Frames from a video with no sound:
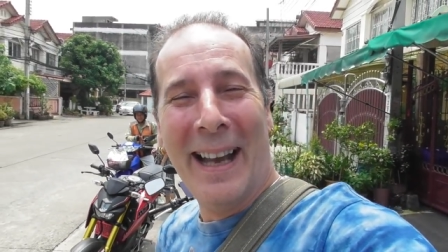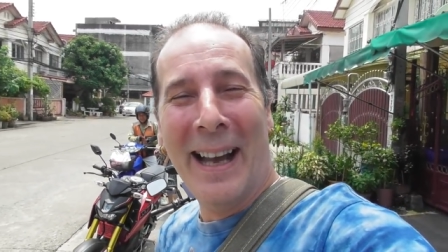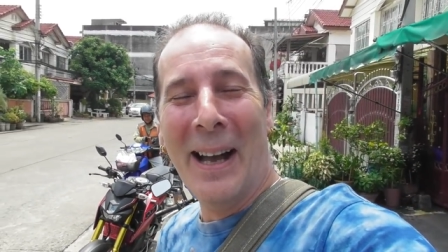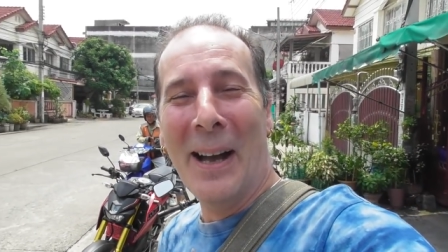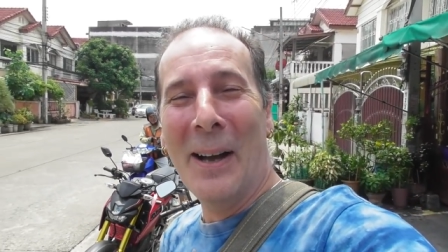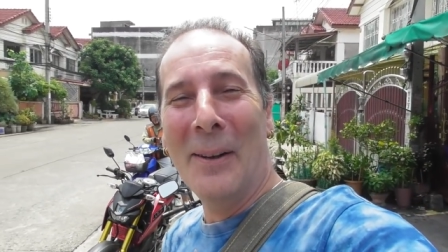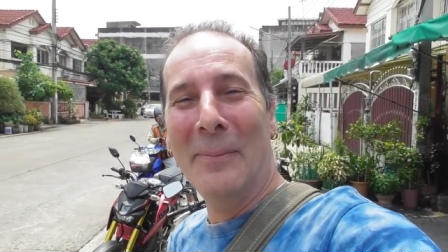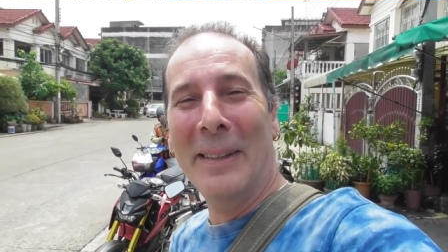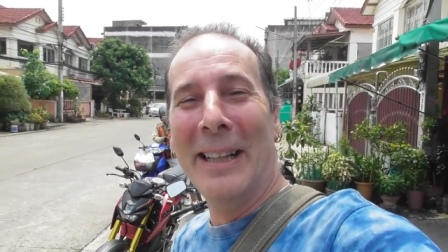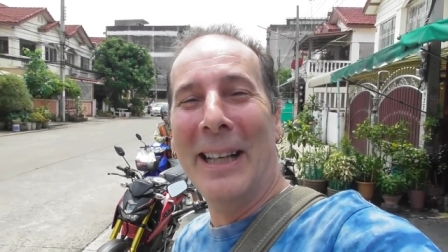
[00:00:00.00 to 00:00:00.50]

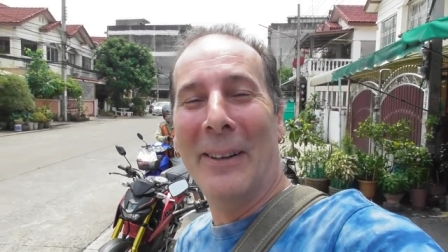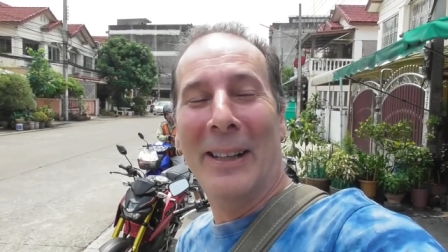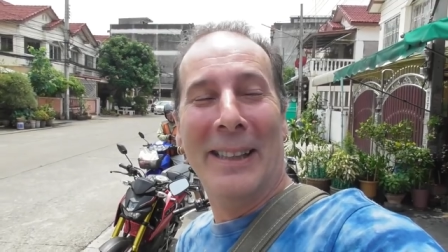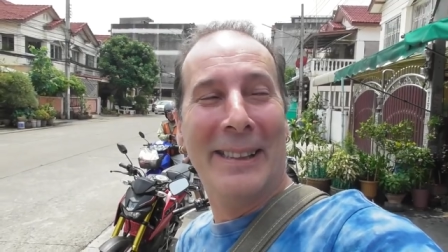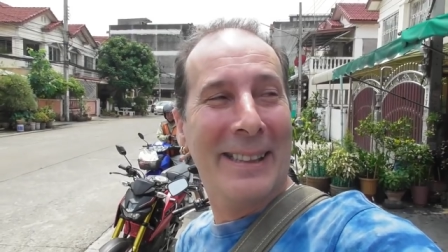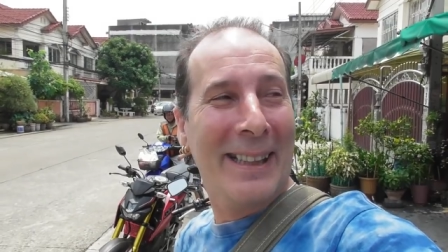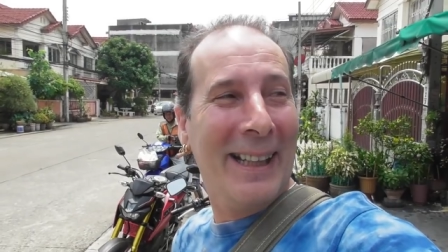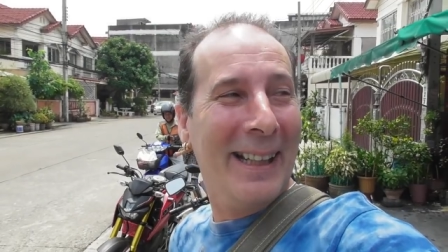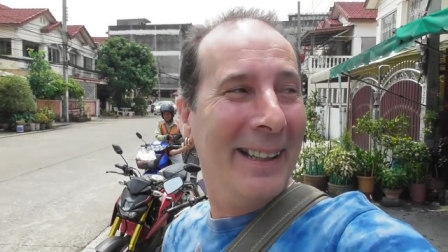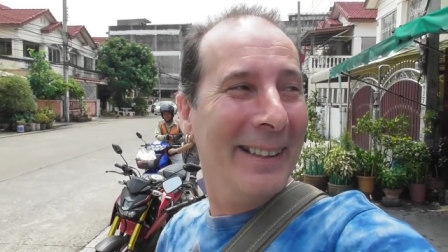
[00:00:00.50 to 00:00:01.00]
um, anyway,
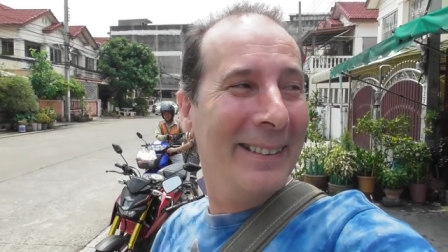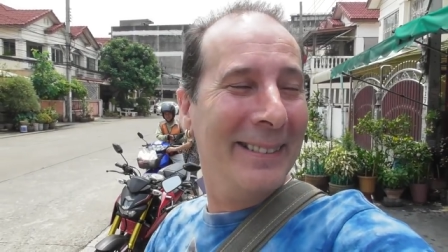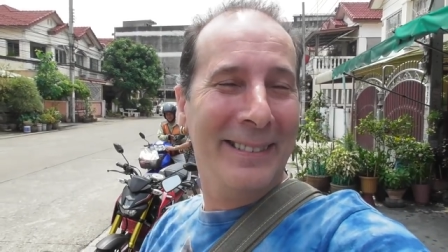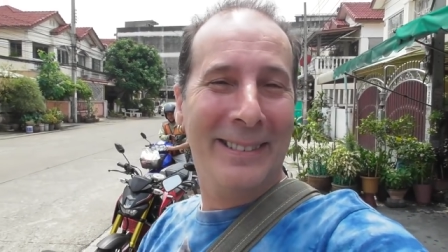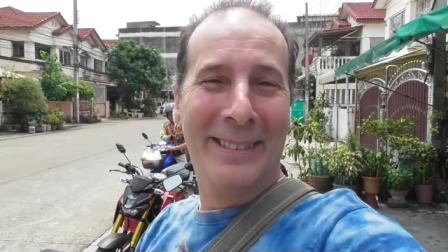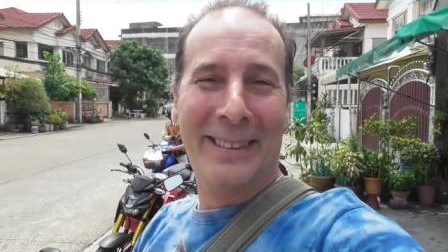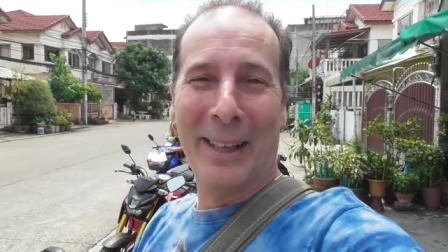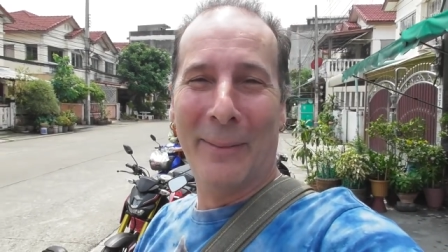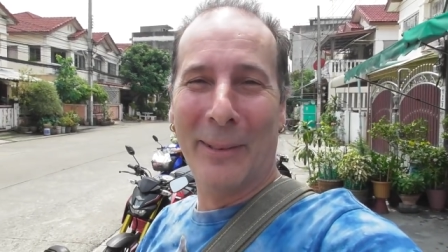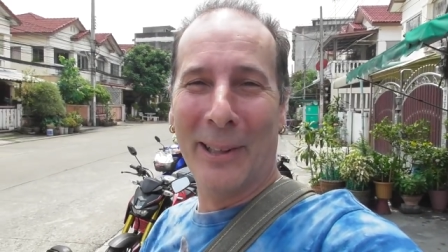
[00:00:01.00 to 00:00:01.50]
so
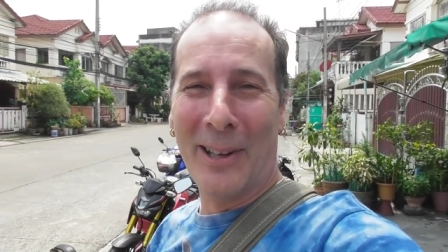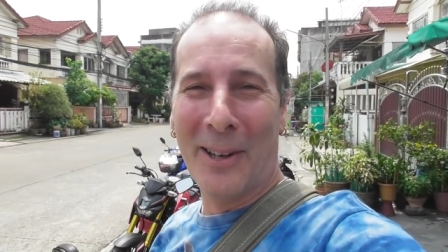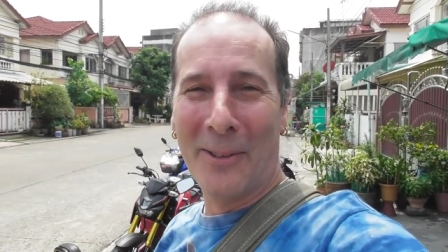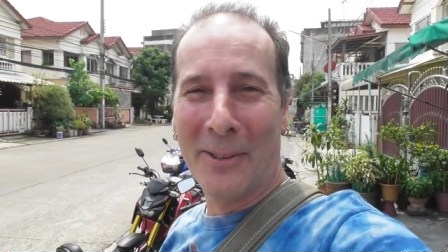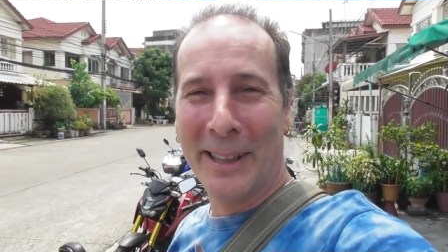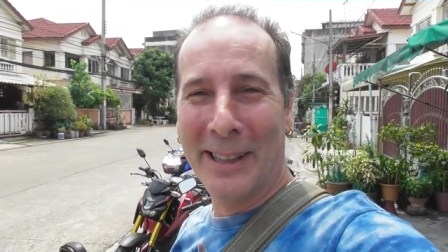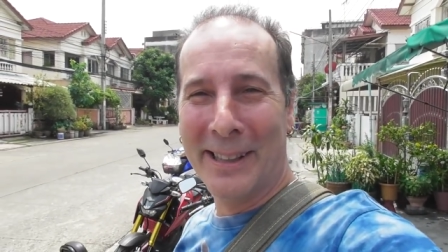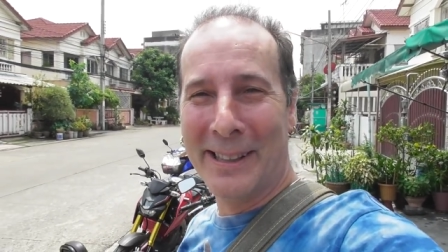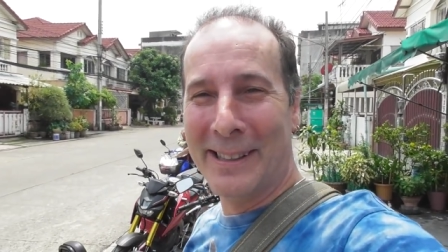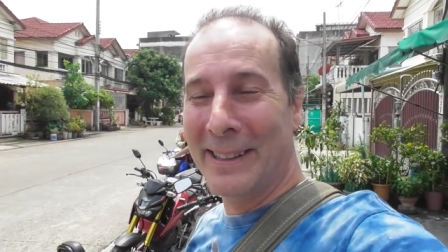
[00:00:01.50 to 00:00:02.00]
come along
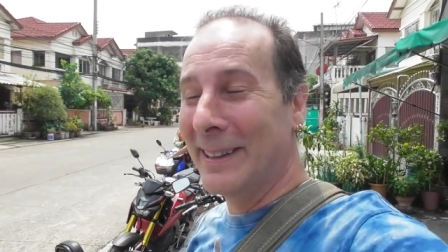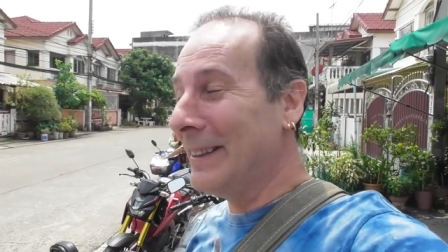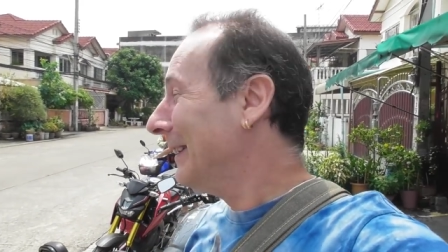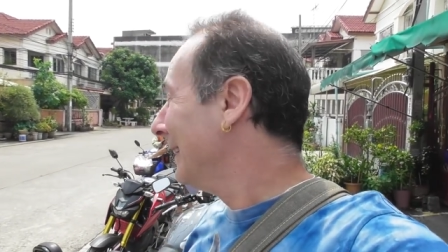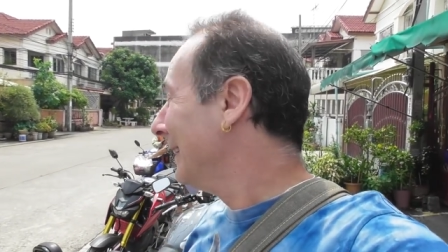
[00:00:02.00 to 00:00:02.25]
with us.